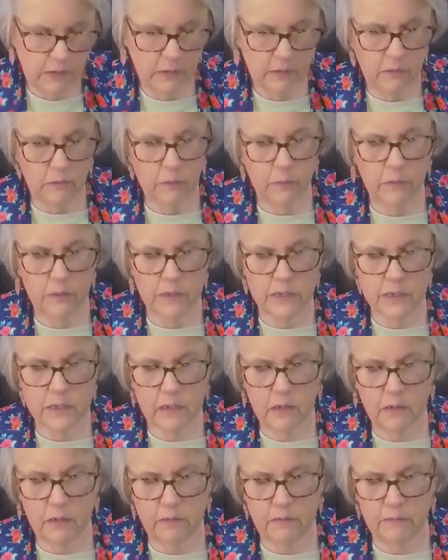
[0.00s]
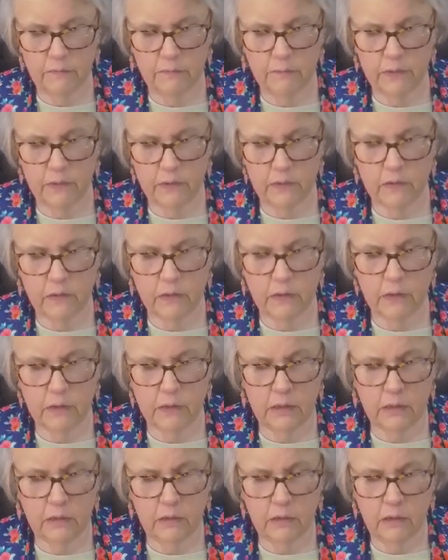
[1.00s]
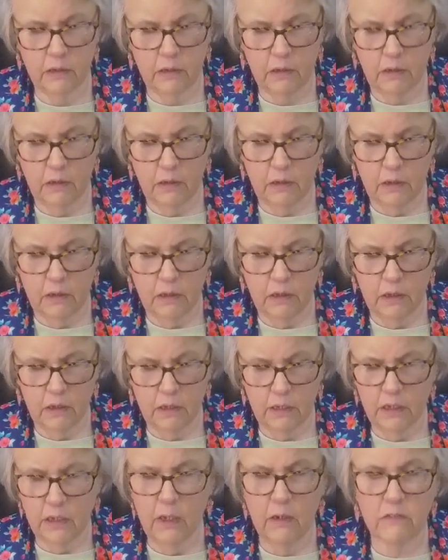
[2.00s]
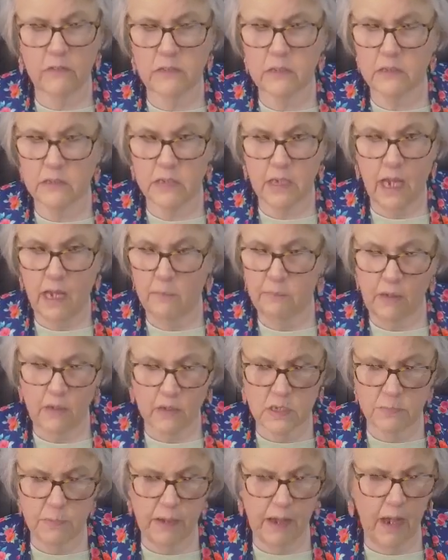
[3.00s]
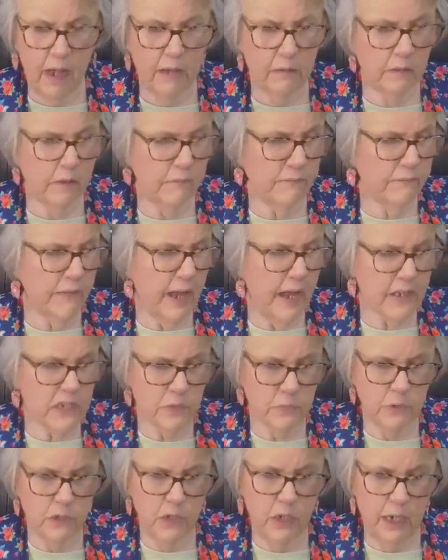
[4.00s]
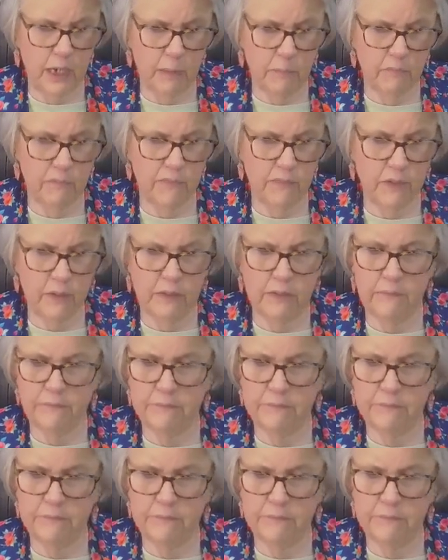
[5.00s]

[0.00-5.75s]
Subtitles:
Lord, it's already 3:30. You know, time goes by fast when you're having fun.